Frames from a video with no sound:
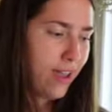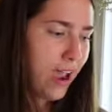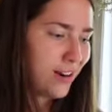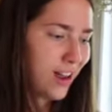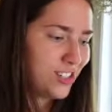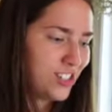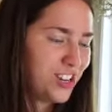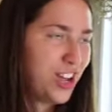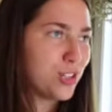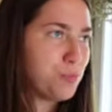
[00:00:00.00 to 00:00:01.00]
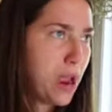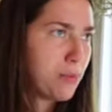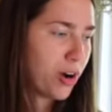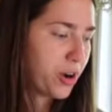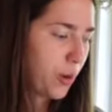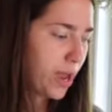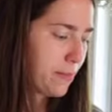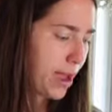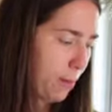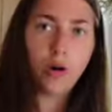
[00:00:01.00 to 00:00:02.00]
And I said, yes ma'am, right away
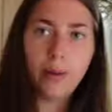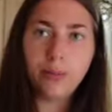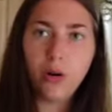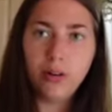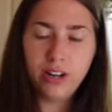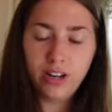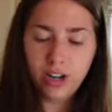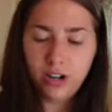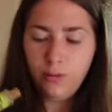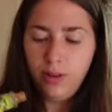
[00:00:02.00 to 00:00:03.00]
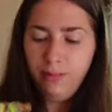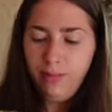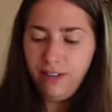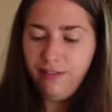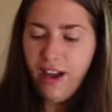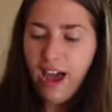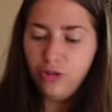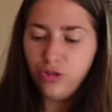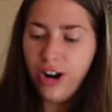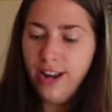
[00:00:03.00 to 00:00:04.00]
ma'am. I'm going in here with a big fat
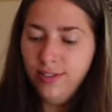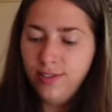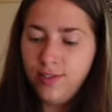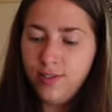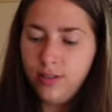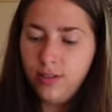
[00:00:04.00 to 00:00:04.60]
drizz.